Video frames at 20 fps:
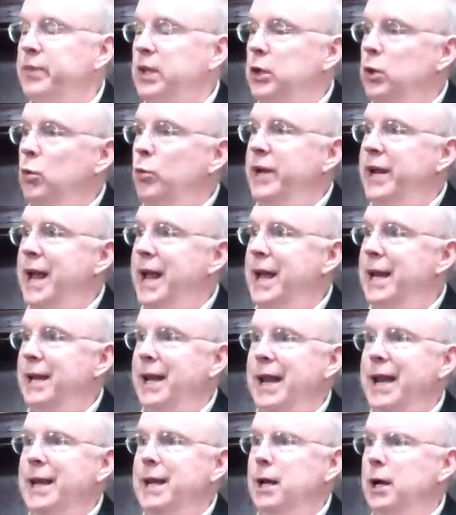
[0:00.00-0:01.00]
you know, we had
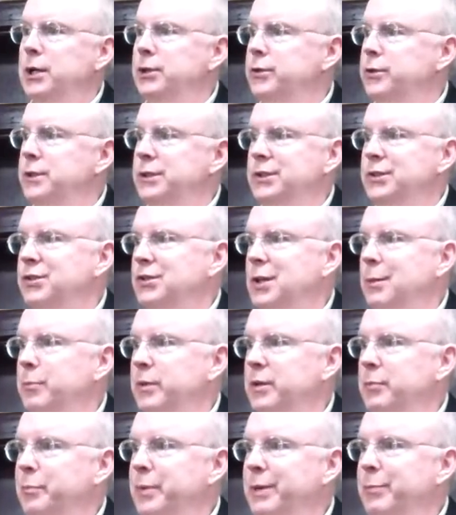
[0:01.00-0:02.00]
800 and
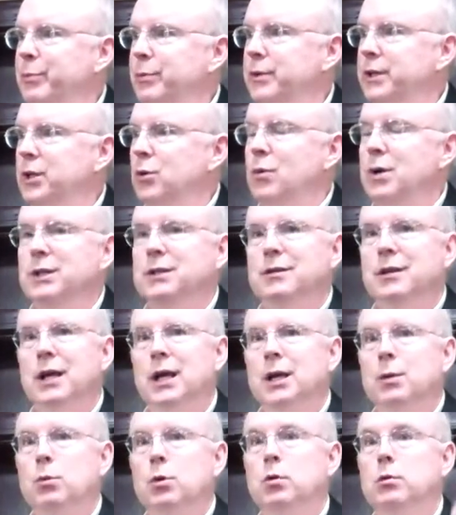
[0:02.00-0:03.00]
something people in
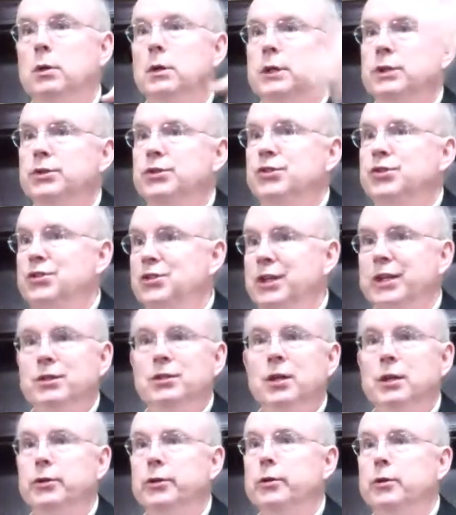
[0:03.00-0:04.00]
Guantanamo.
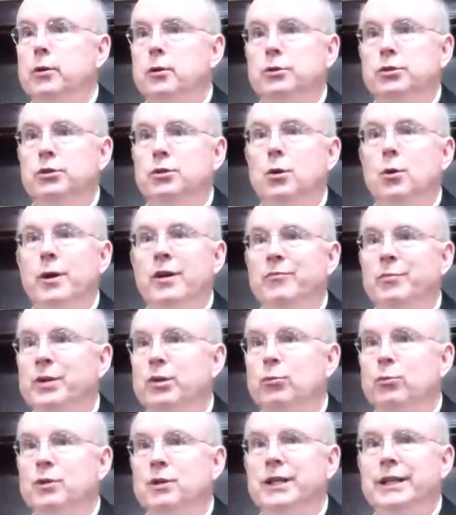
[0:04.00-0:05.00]
600 or so have
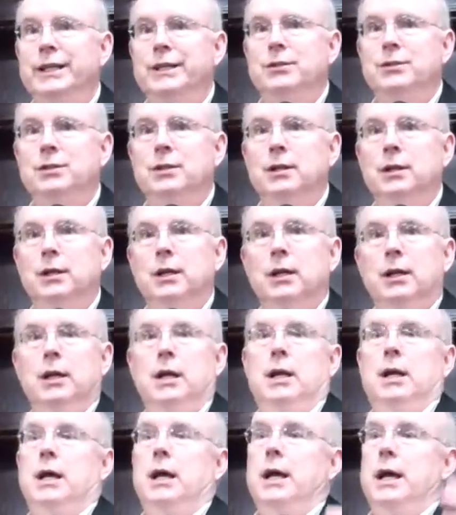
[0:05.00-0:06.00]
been released.
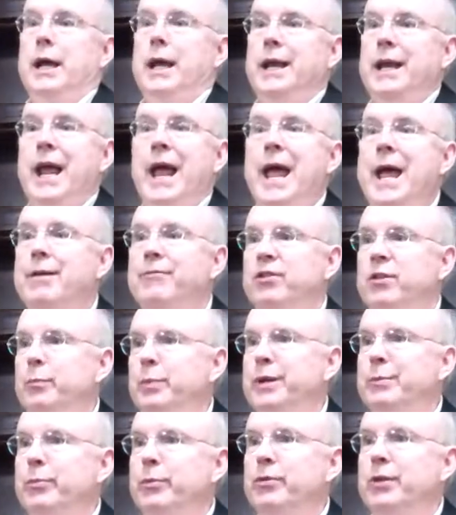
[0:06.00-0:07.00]
And half the
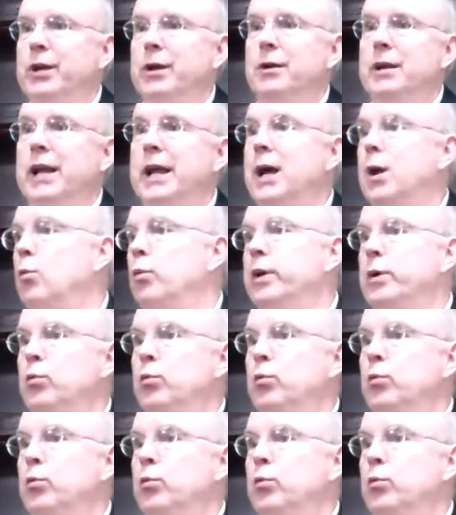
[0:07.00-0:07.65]
people there now we